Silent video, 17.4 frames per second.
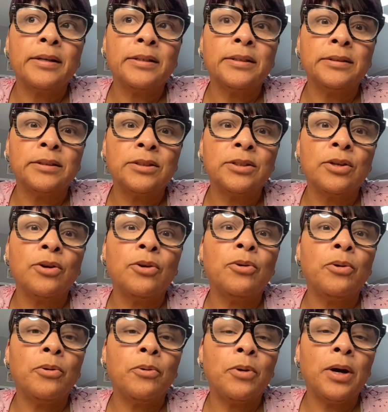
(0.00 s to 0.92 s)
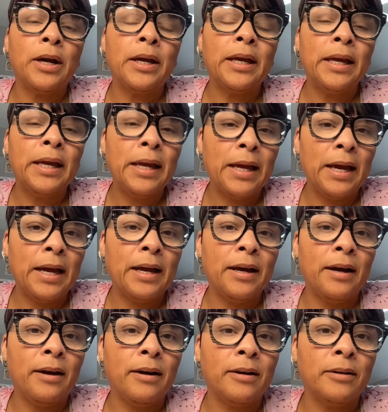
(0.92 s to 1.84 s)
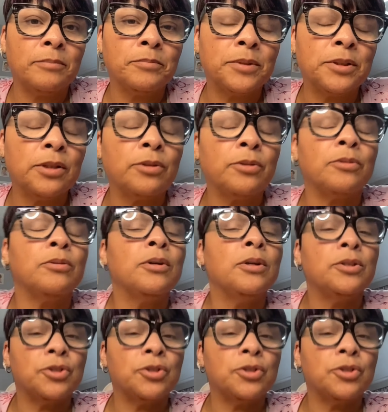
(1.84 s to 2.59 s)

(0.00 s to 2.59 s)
and so he um so